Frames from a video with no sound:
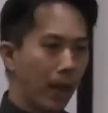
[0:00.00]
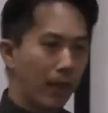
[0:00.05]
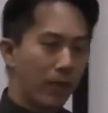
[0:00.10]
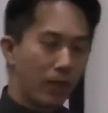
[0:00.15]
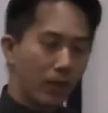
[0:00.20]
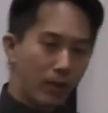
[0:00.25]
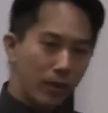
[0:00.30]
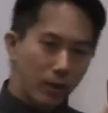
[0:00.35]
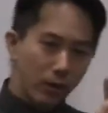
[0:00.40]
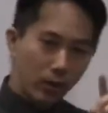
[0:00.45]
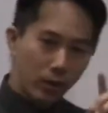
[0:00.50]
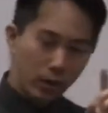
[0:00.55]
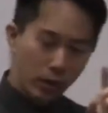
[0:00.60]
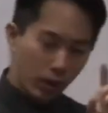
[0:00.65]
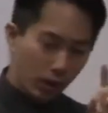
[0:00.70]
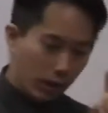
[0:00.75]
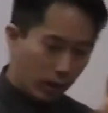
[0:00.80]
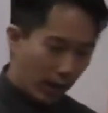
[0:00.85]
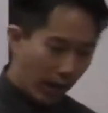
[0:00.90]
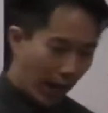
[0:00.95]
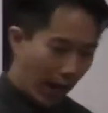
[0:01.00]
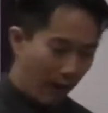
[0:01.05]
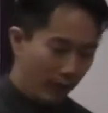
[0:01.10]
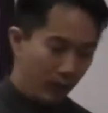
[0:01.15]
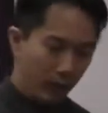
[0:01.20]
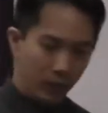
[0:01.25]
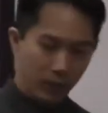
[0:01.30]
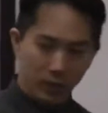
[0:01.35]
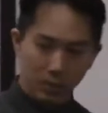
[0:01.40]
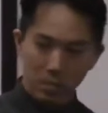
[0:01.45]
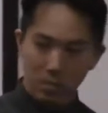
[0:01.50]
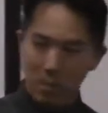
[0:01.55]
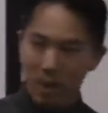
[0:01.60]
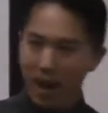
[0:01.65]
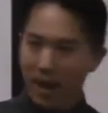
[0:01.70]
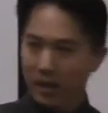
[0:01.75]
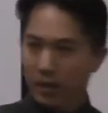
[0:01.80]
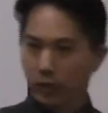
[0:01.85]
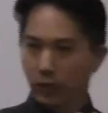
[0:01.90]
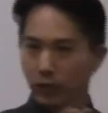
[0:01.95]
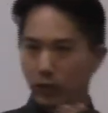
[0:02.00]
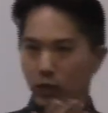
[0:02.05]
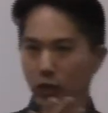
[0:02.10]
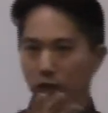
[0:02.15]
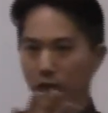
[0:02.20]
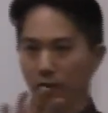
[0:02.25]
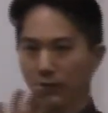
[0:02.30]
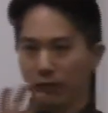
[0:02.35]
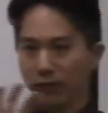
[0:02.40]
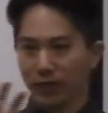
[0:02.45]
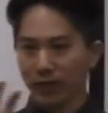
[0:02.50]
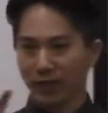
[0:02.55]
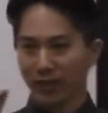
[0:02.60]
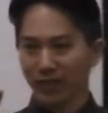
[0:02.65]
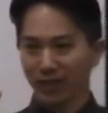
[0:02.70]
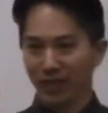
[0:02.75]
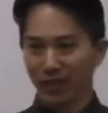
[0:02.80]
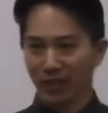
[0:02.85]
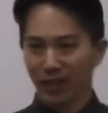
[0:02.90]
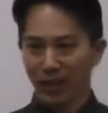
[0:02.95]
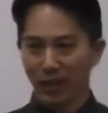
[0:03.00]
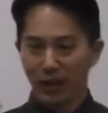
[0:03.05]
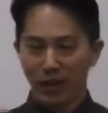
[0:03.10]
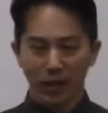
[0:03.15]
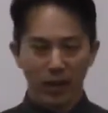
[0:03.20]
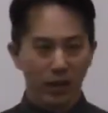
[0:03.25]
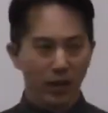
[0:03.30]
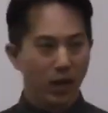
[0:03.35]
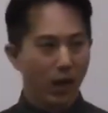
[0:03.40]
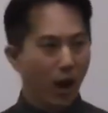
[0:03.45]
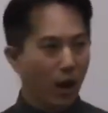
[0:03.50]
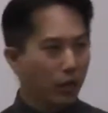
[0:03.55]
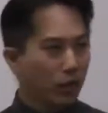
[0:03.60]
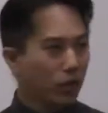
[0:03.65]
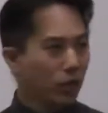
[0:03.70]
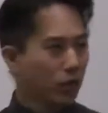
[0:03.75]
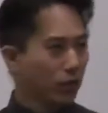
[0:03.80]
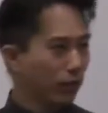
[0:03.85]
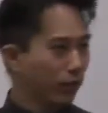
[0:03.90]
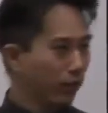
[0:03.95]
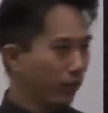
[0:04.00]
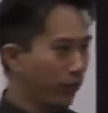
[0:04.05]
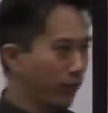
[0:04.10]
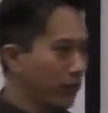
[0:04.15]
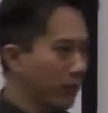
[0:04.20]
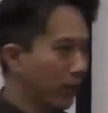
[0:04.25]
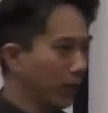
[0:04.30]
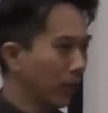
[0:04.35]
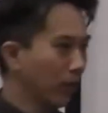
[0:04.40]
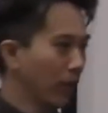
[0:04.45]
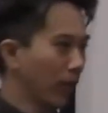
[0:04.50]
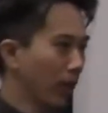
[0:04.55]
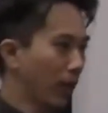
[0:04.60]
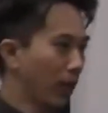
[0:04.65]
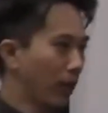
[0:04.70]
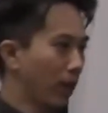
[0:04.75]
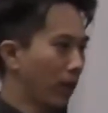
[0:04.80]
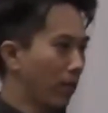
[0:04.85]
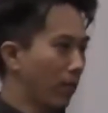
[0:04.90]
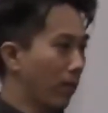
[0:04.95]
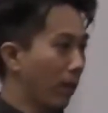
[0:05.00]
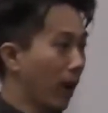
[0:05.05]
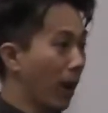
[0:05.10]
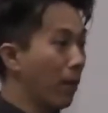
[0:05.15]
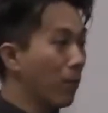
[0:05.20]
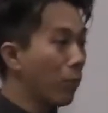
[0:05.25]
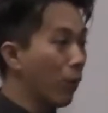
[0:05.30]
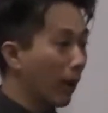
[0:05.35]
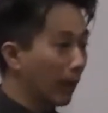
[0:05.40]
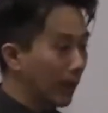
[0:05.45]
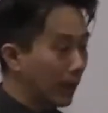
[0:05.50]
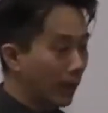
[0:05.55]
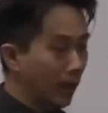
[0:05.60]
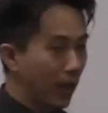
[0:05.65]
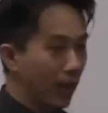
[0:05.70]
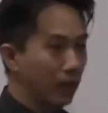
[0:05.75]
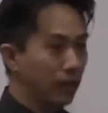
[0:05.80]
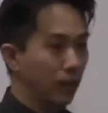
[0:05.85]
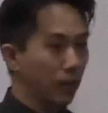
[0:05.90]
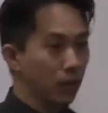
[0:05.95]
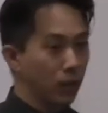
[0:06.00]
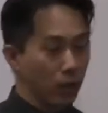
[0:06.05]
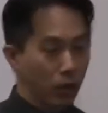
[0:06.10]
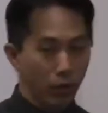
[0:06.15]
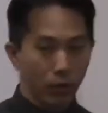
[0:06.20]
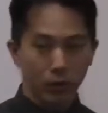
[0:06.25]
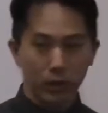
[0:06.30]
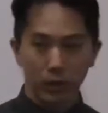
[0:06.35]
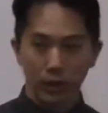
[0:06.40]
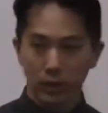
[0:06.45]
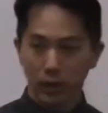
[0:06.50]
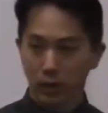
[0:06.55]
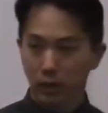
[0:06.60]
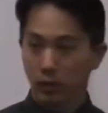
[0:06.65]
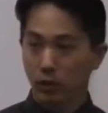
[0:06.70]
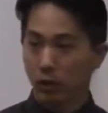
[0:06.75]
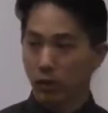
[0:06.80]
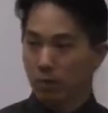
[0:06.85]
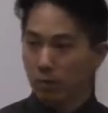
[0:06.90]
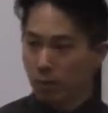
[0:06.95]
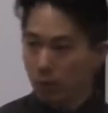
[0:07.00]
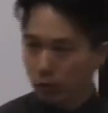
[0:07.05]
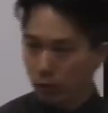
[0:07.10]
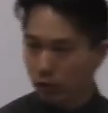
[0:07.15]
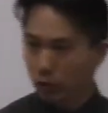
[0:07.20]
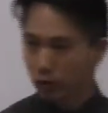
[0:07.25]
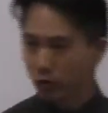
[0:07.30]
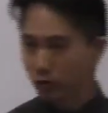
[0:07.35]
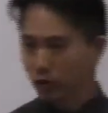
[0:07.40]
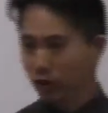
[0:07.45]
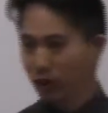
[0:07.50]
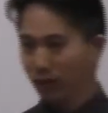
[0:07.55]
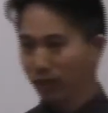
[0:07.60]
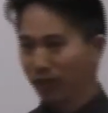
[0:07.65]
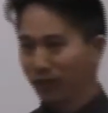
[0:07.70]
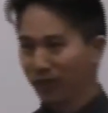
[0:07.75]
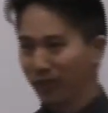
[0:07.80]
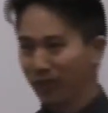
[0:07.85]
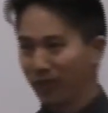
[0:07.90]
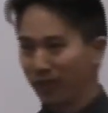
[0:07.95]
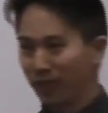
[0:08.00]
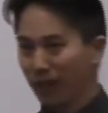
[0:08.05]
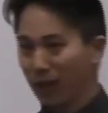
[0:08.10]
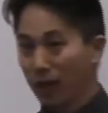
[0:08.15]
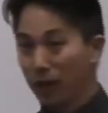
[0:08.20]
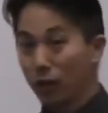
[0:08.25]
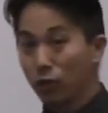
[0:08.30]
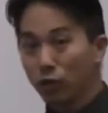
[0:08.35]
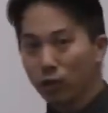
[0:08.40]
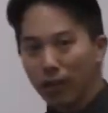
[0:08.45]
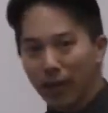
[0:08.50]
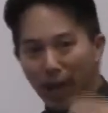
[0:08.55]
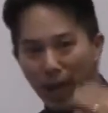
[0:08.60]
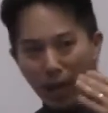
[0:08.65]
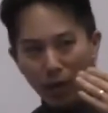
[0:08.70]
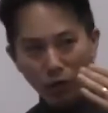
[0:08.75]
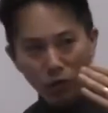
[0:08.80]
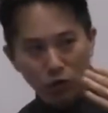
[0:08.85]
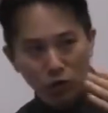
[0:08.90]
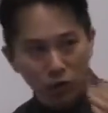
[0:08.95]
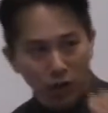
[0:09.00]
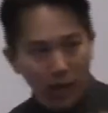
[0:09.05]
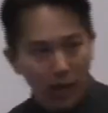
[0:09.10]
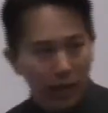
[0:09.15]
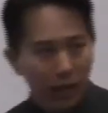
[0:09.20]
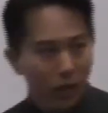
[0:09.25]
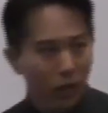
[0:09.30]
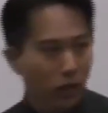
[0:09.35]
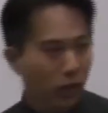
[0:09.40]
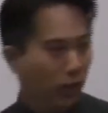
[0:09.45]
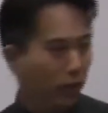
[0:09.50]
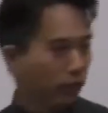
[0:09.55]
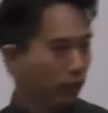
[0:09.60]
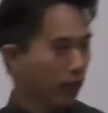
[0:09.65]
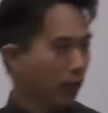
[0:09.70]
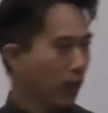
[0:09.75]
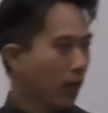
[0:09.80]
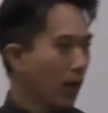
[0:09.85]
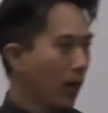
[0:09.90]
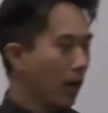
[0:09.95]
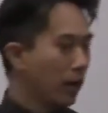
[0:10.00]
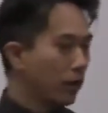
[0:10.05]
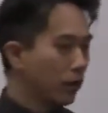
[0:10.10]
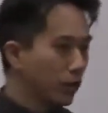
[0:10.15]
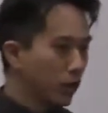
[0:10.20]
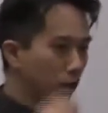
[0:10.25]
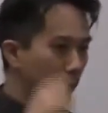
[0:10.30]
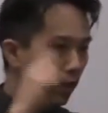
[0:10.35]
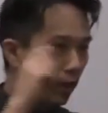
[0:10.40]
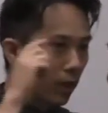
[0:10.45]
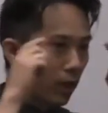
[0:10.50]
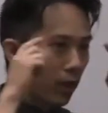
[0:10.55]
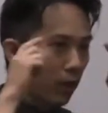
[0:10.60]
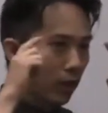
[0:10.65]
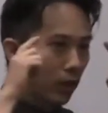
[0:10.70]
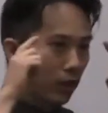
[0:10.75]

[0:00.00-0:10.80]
And they're having this massive shift. Not just physically, but I'm recognizing and noticing that there's an emotional shift. And there's an energetic shift. And there's a